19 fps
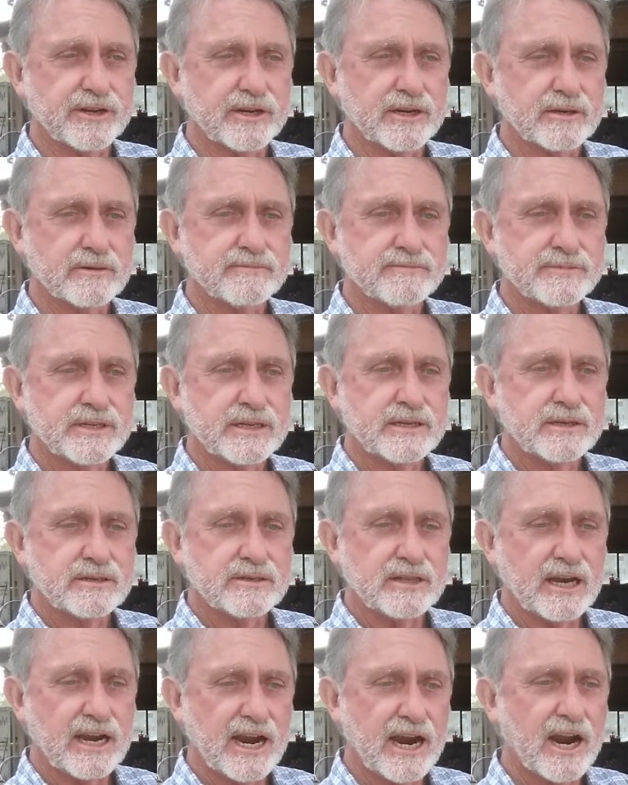there.
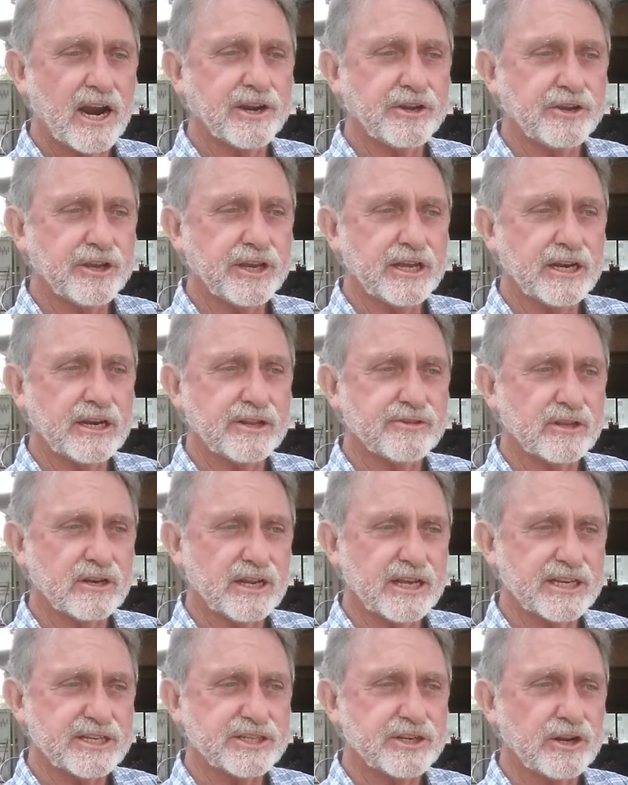The higher you get it, the
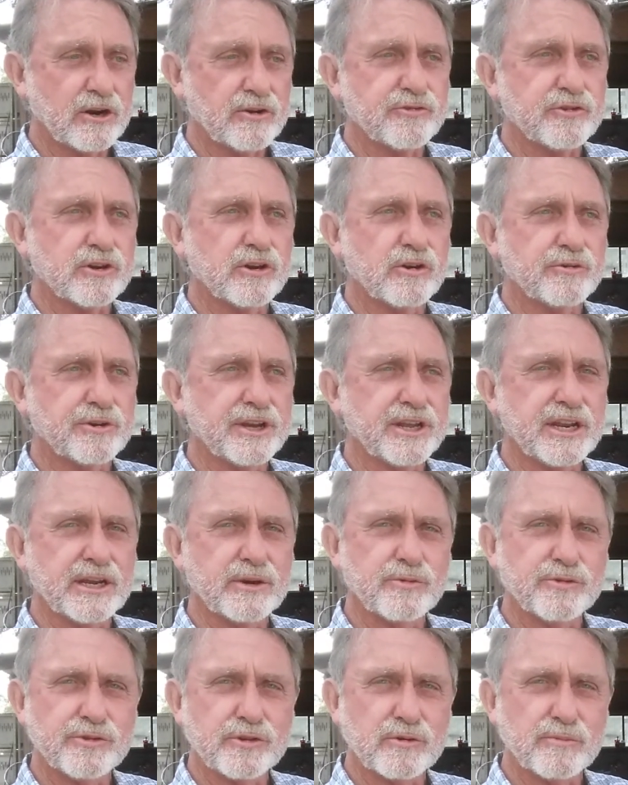less dirt they're going to get it
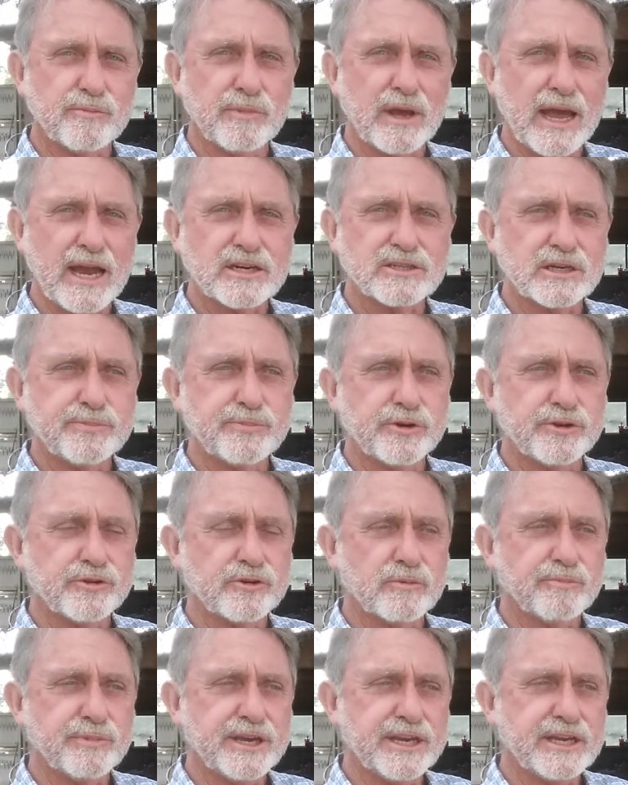when they're actually putting
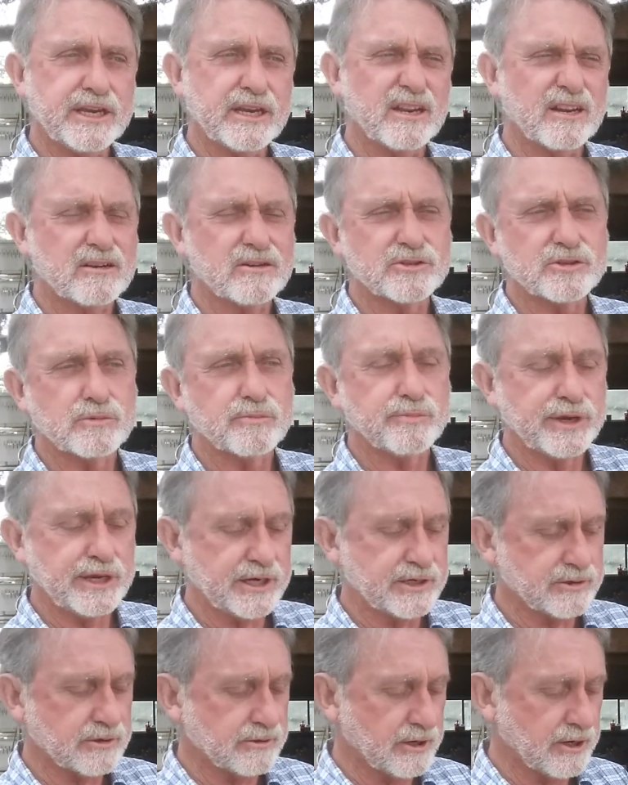their beak in it, because their
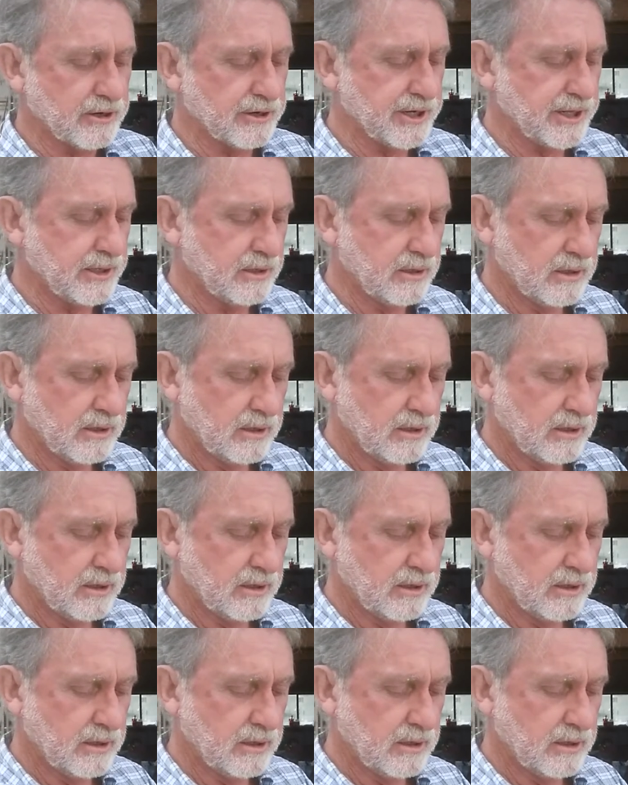beaks are dirty.